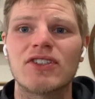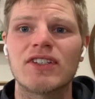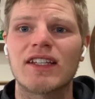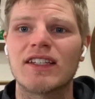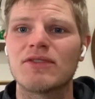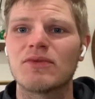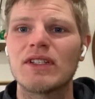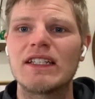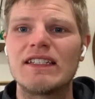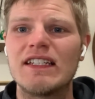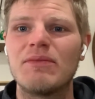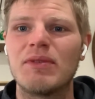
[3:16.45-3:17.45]
It's like this really
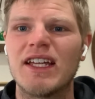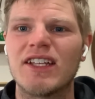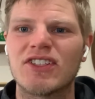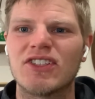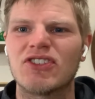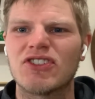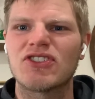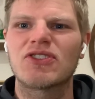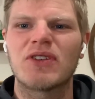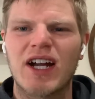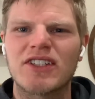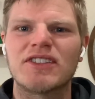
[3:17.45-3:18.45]
deep itch, and you're just
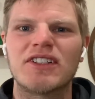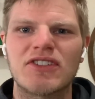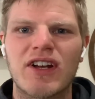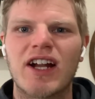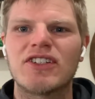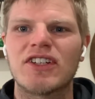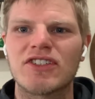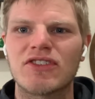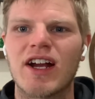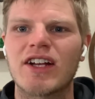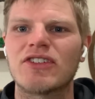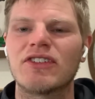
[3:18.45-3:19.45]
scratching it.
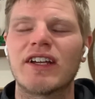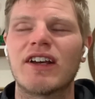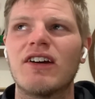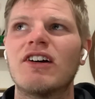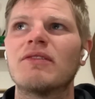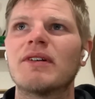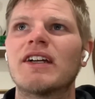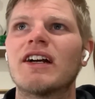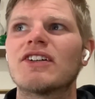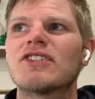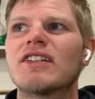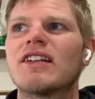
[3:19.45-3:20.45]
You're like, oh my
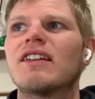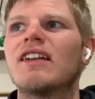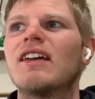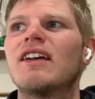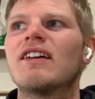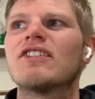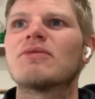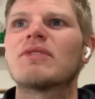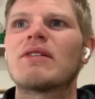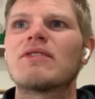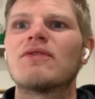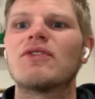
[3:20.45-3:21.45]
gosh, that
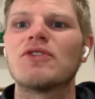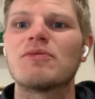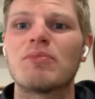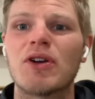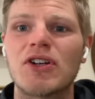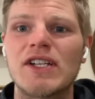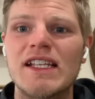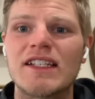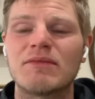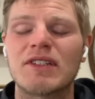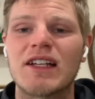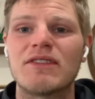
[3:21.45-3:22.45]
sometimes it feels burny,
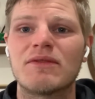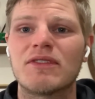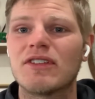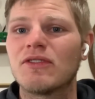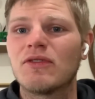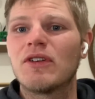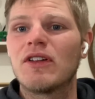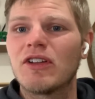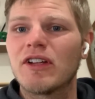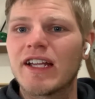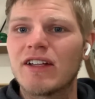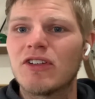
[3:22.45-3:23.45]
sometimes
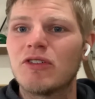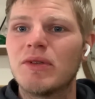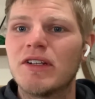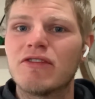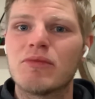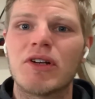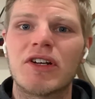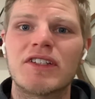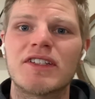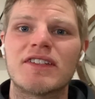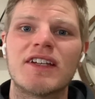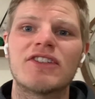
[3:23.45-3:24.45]
like a little bit of a burning
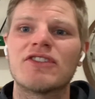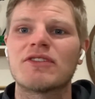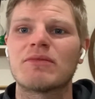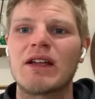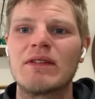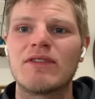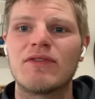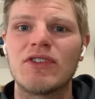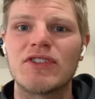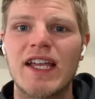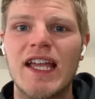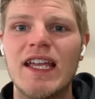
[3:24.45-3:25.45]
sensation, sometimes it
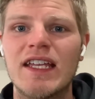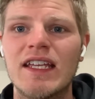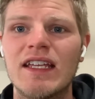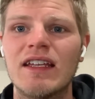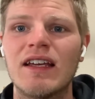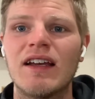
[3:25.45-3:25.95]
feels achy.